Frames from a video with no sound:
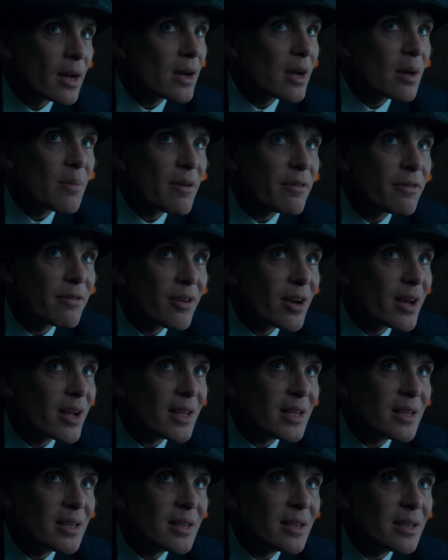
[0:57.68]
I am
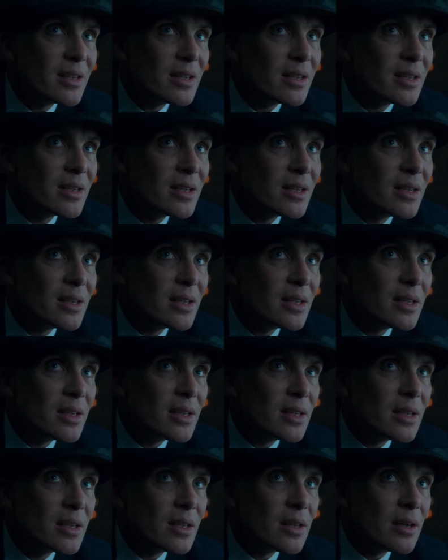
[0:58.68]
afraid
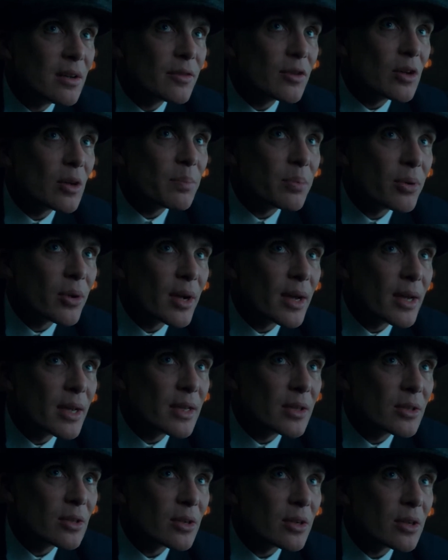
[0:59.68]
of your
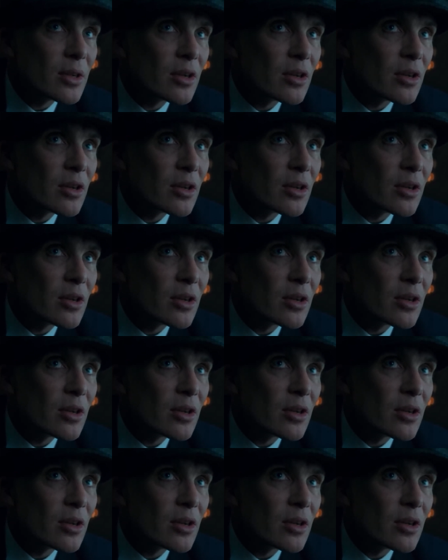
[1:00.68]
prayers or your